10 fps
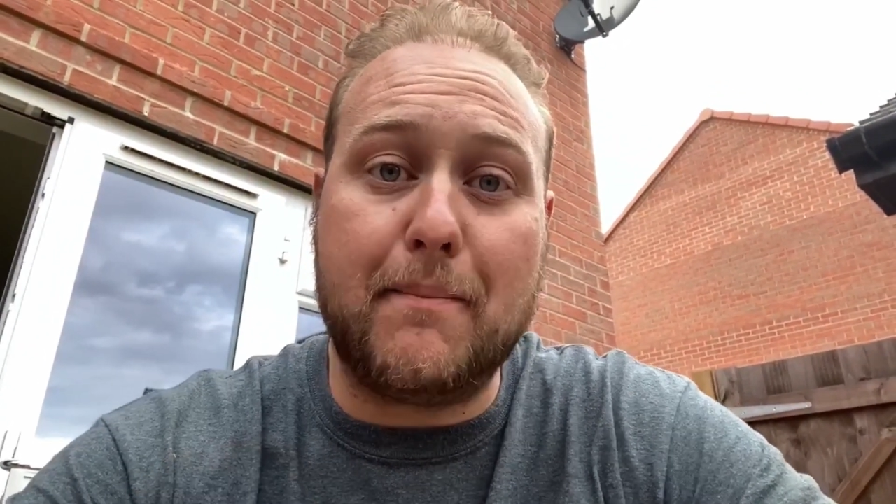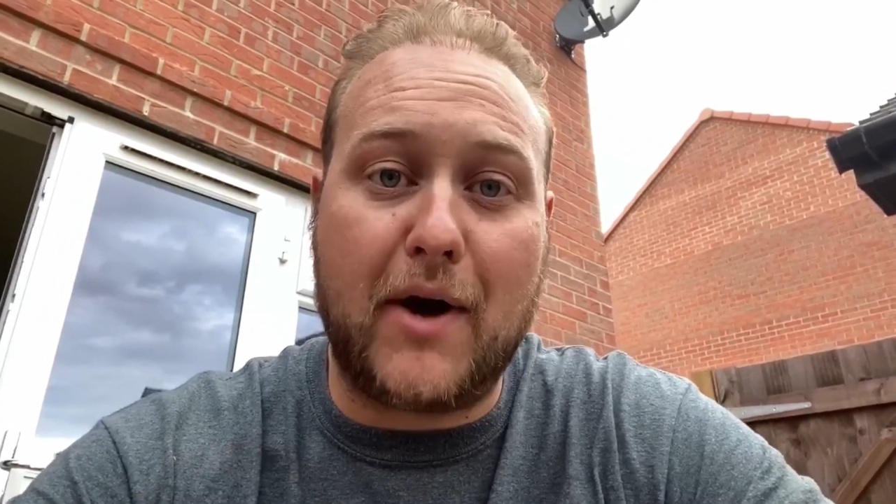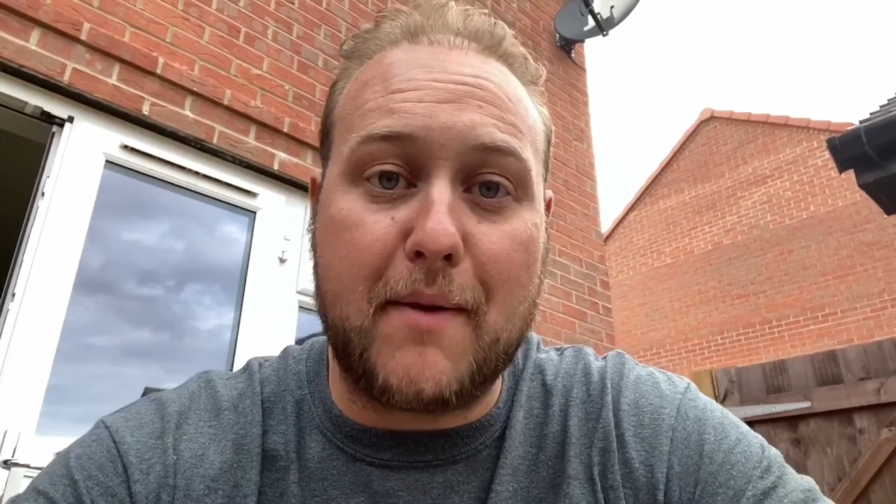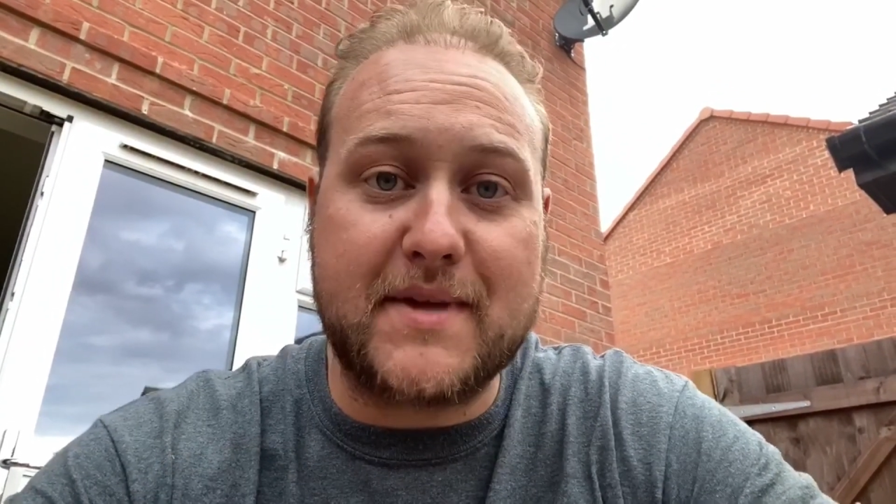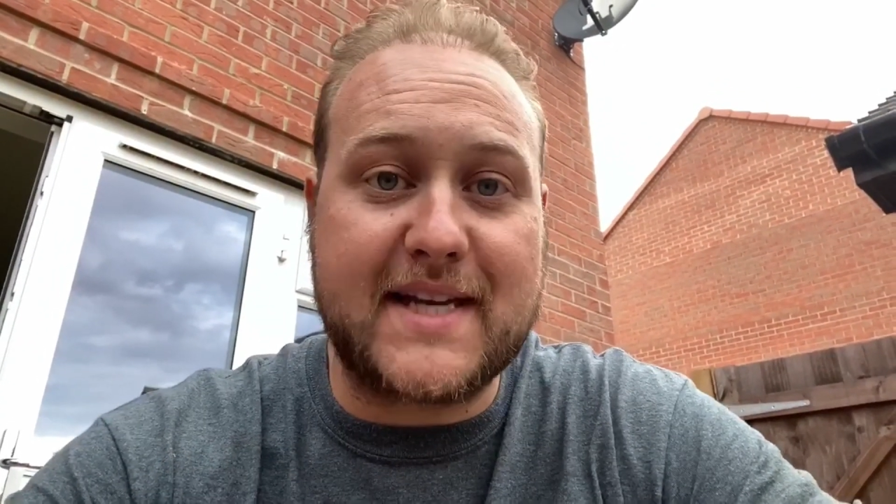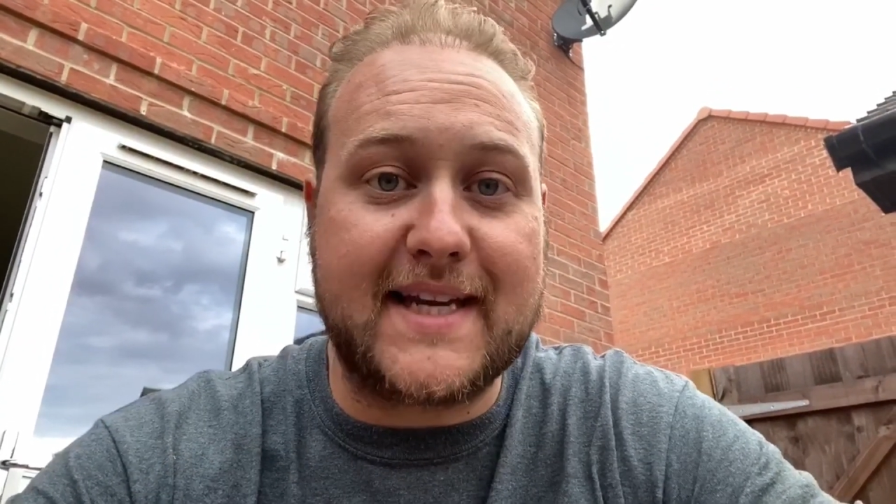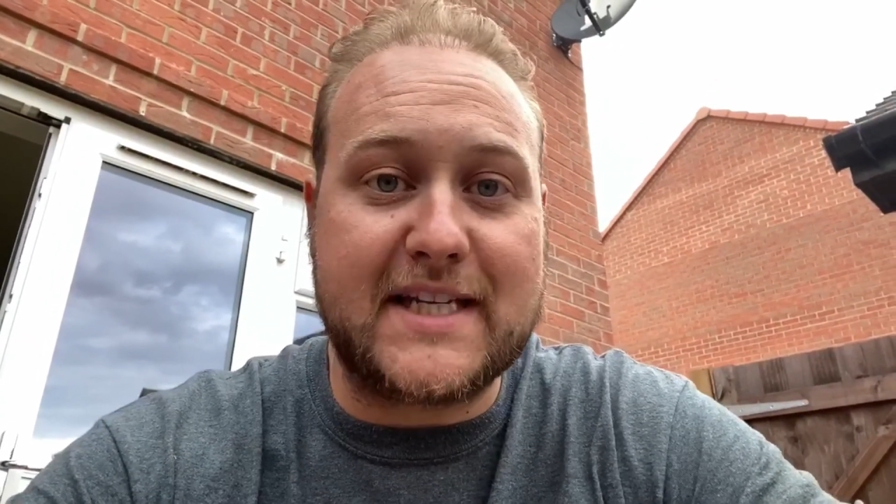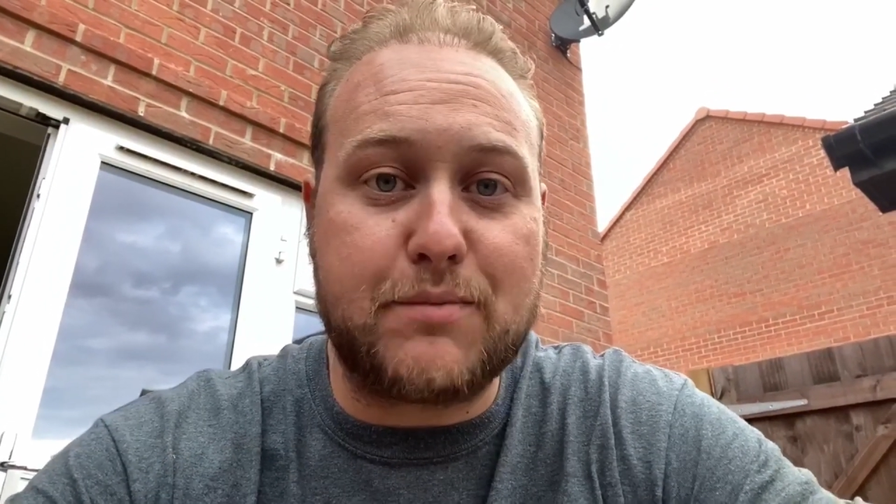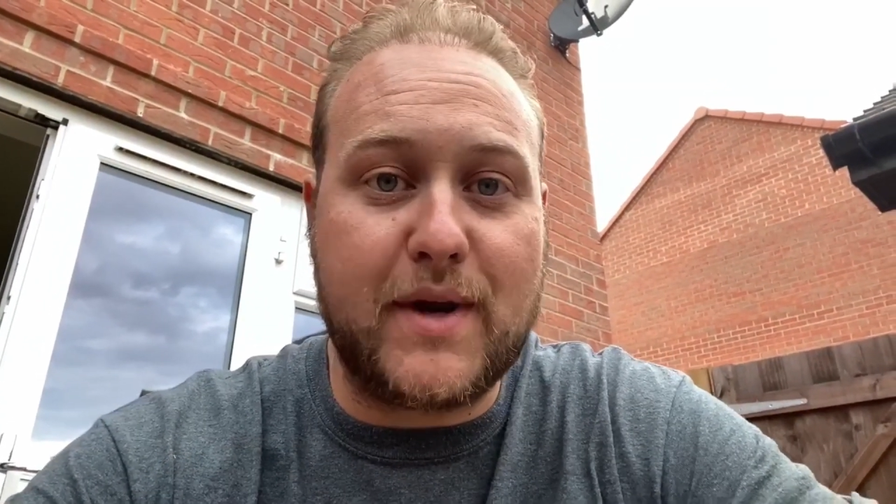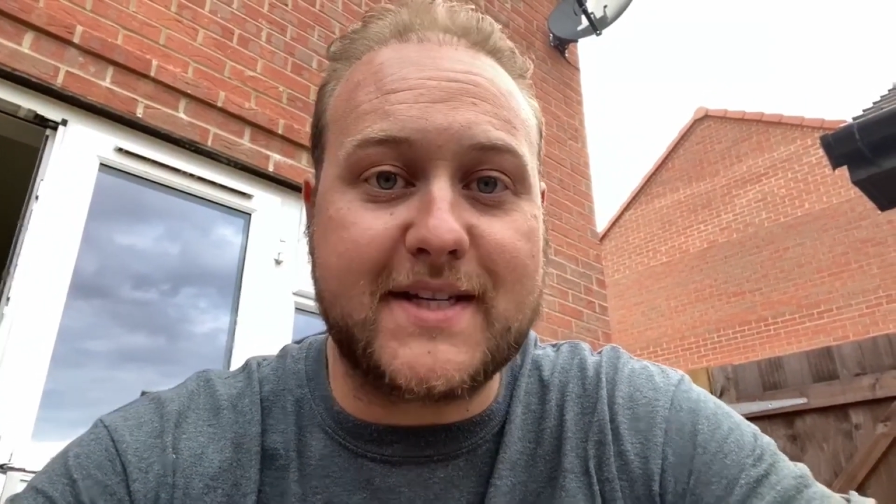by a Mercedes
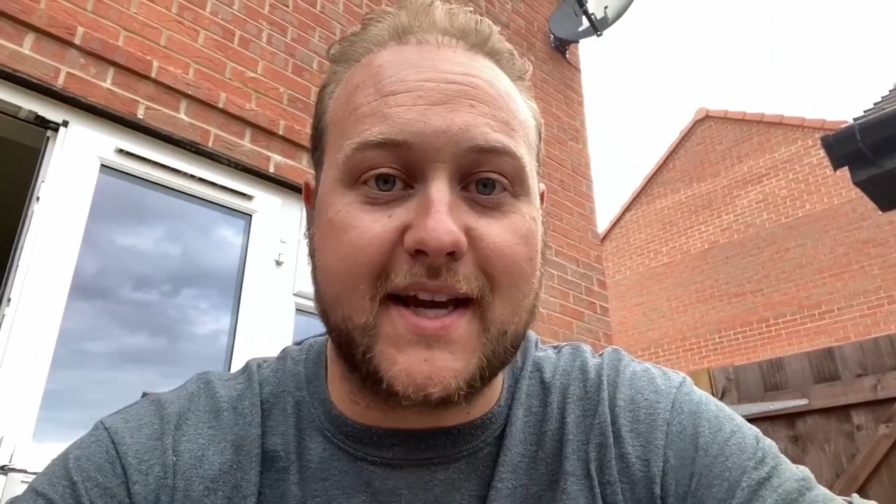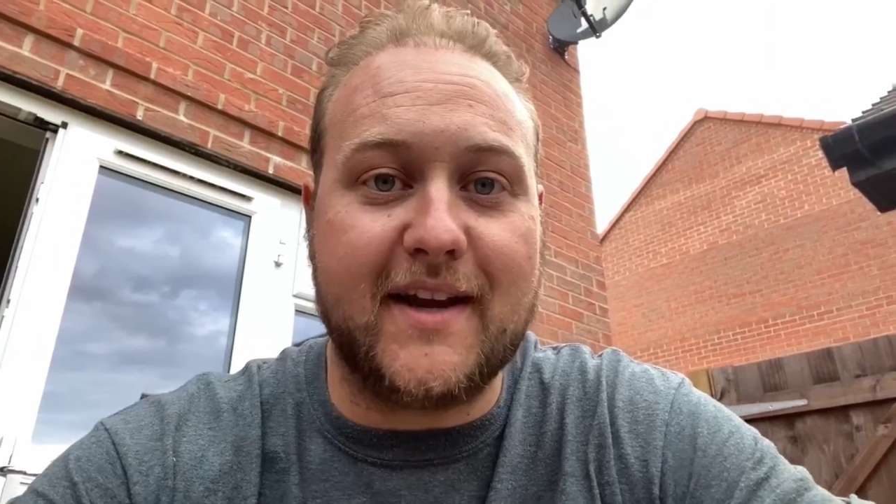Sprinter.